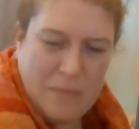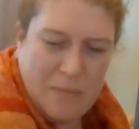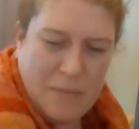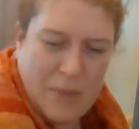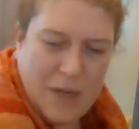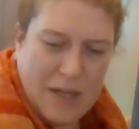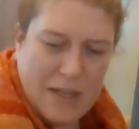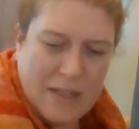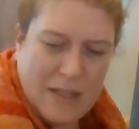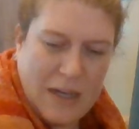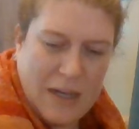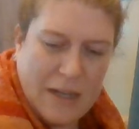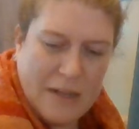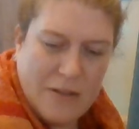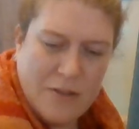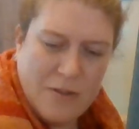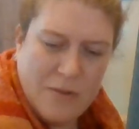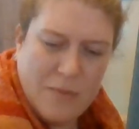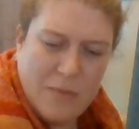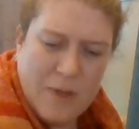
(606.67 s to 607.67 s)
But I
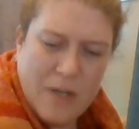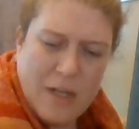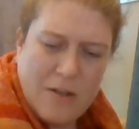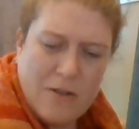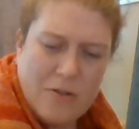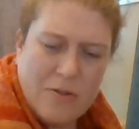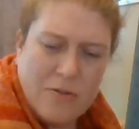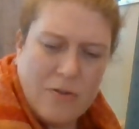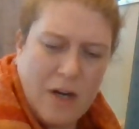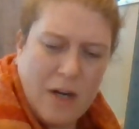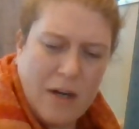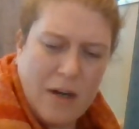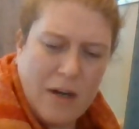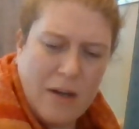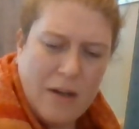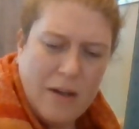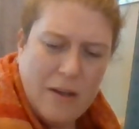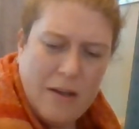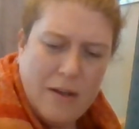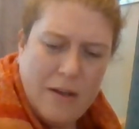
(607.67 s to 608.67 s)
do want to draw
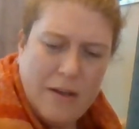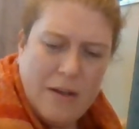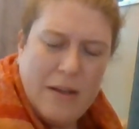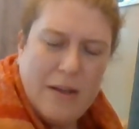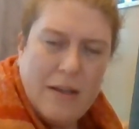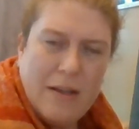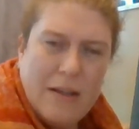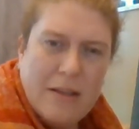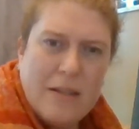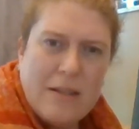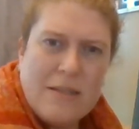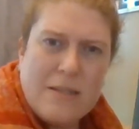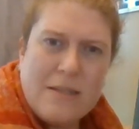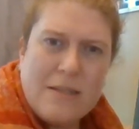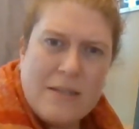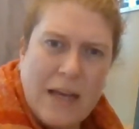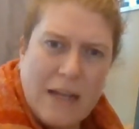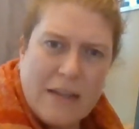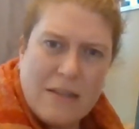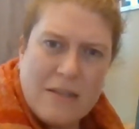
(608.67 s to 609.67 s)
the
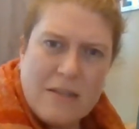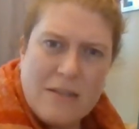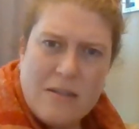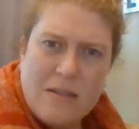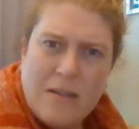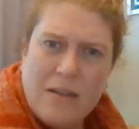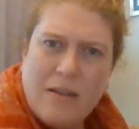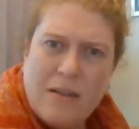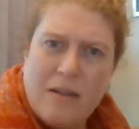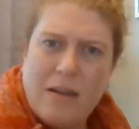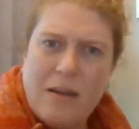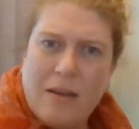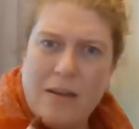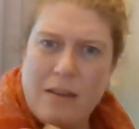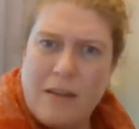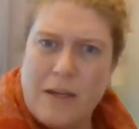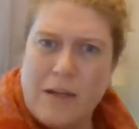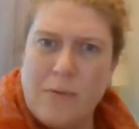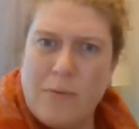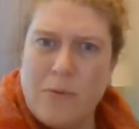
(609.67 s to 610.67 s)
sets,
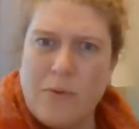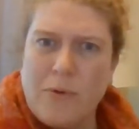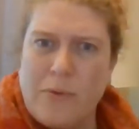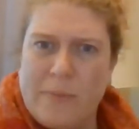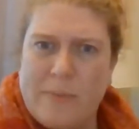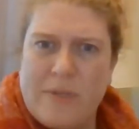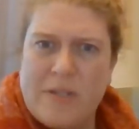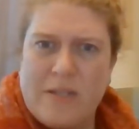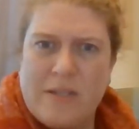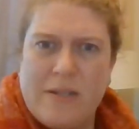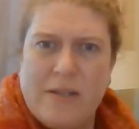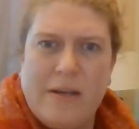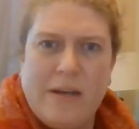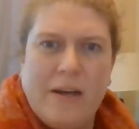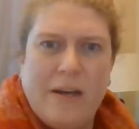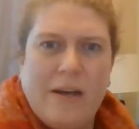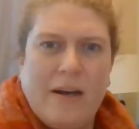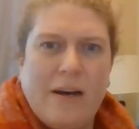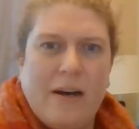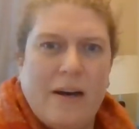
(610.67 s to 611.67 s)
the groups
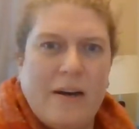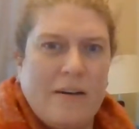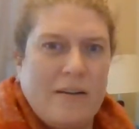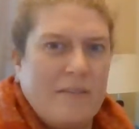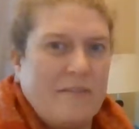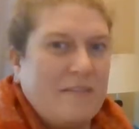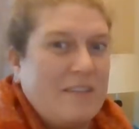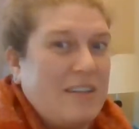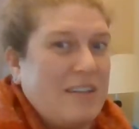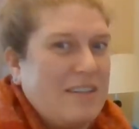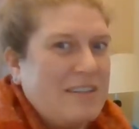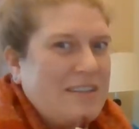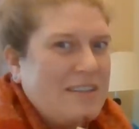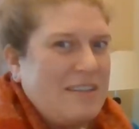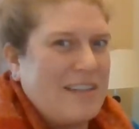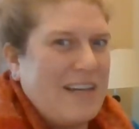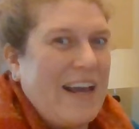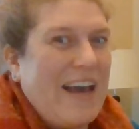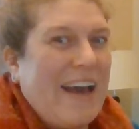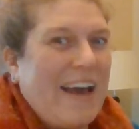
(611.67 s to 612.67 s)
of the
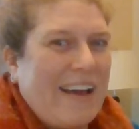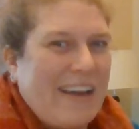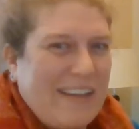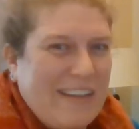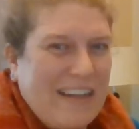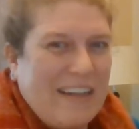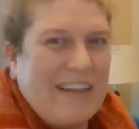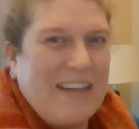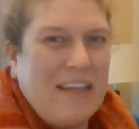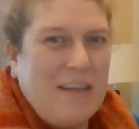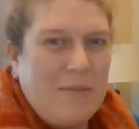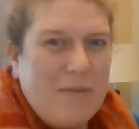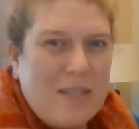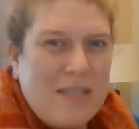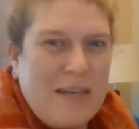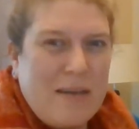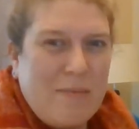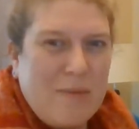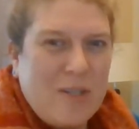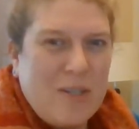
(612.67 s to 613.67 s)
snack that he was
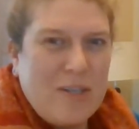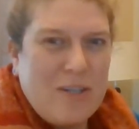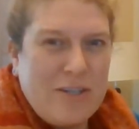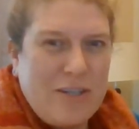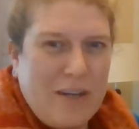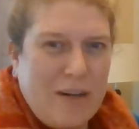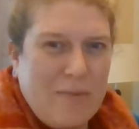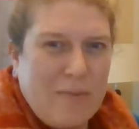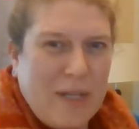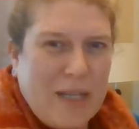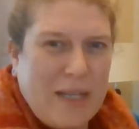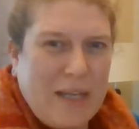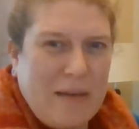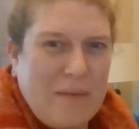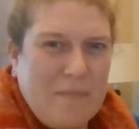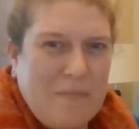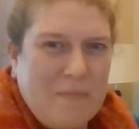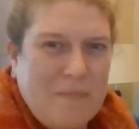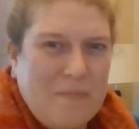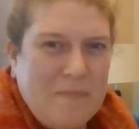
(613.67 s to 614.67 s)
able to share with
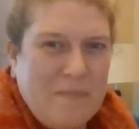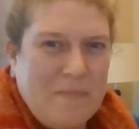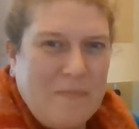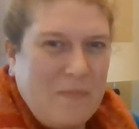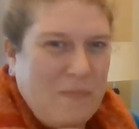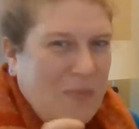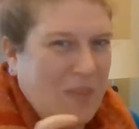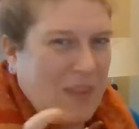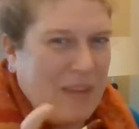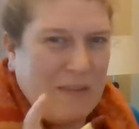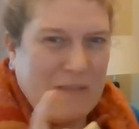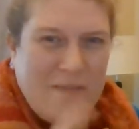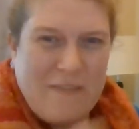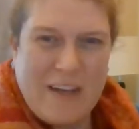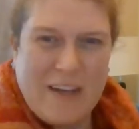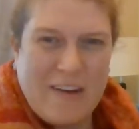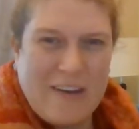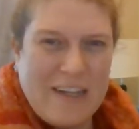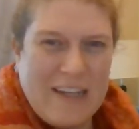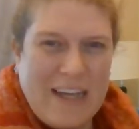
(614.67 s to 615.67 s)
them. The
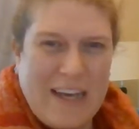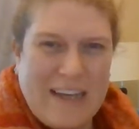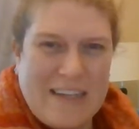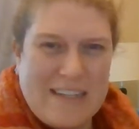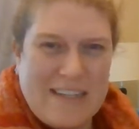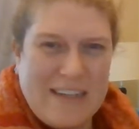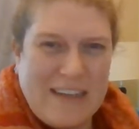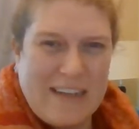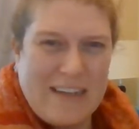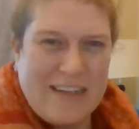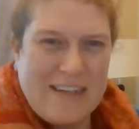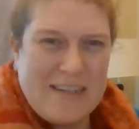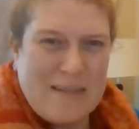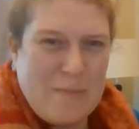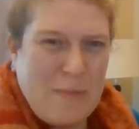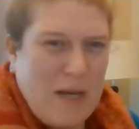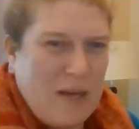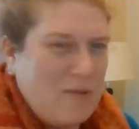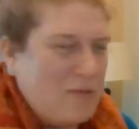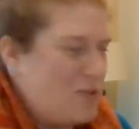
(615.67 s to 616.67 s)
very last thing in his
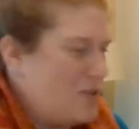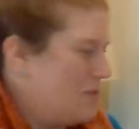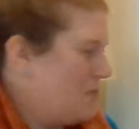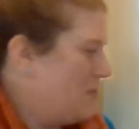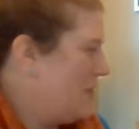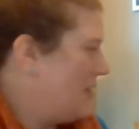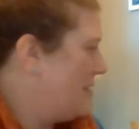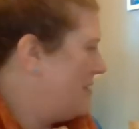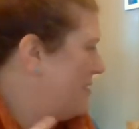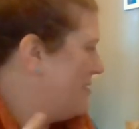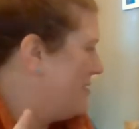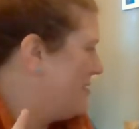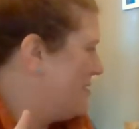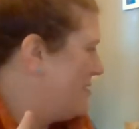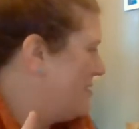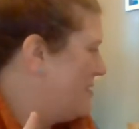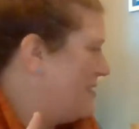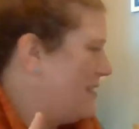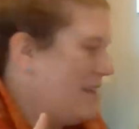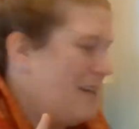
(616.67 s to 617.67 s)
pouch was